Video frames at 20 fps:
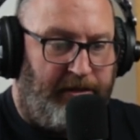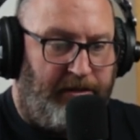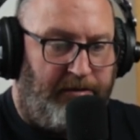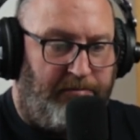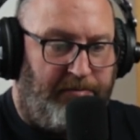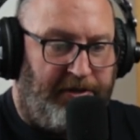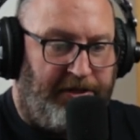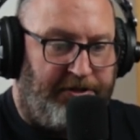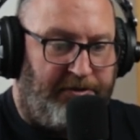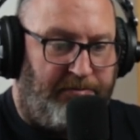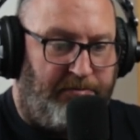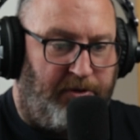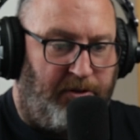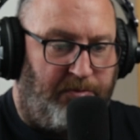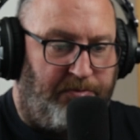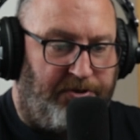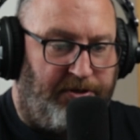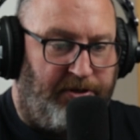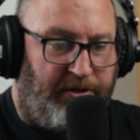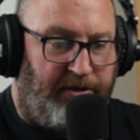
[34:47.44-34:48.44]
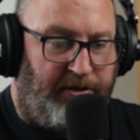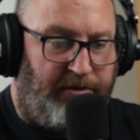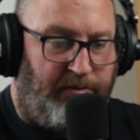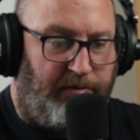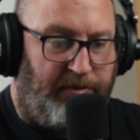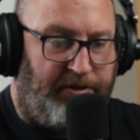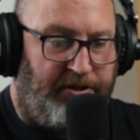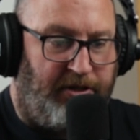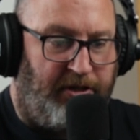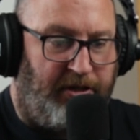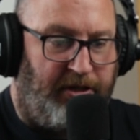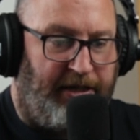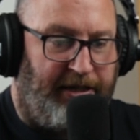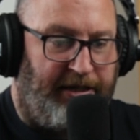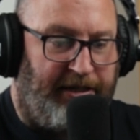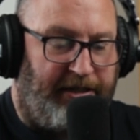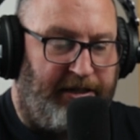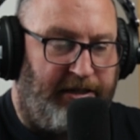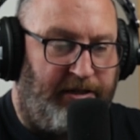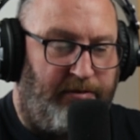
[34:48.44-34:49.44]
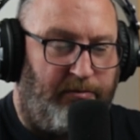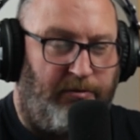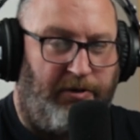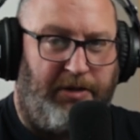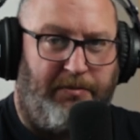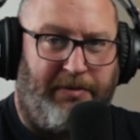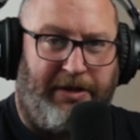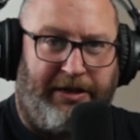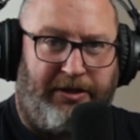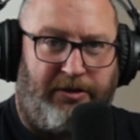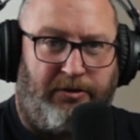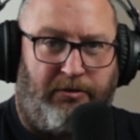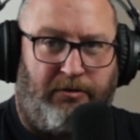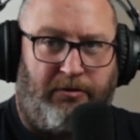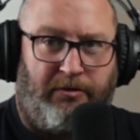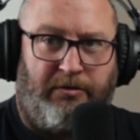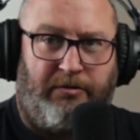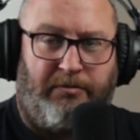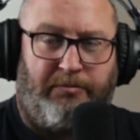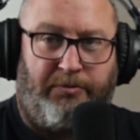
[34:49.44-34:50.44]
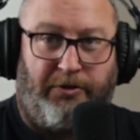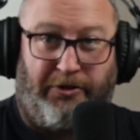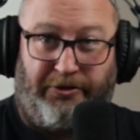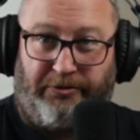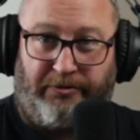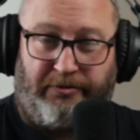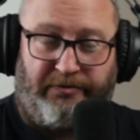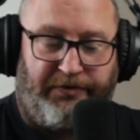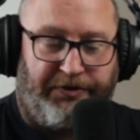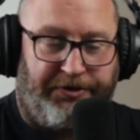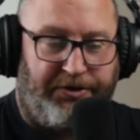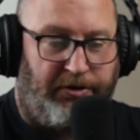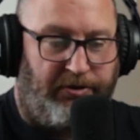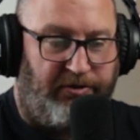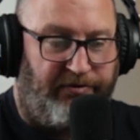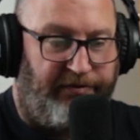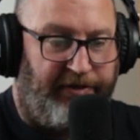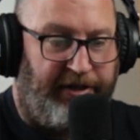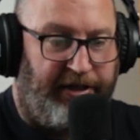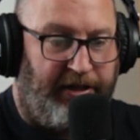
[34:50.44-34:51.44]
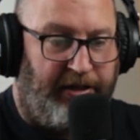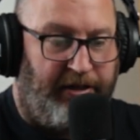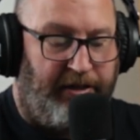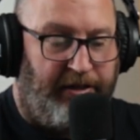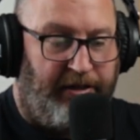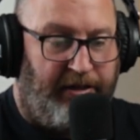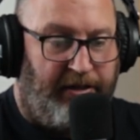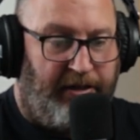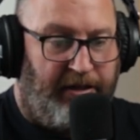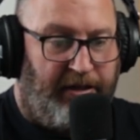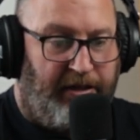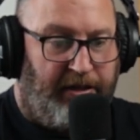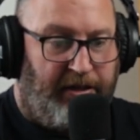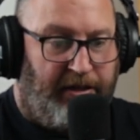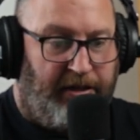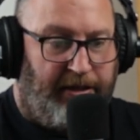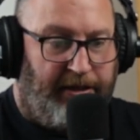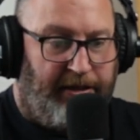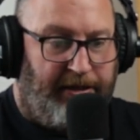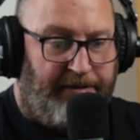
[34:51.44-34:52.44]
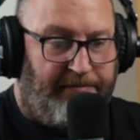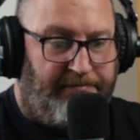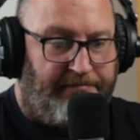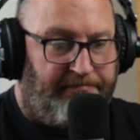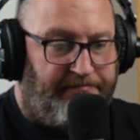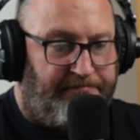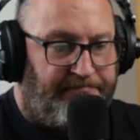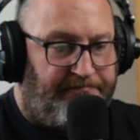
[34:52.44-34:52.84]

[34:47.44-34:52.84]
bits and bobs, which are like what you might call product photography. I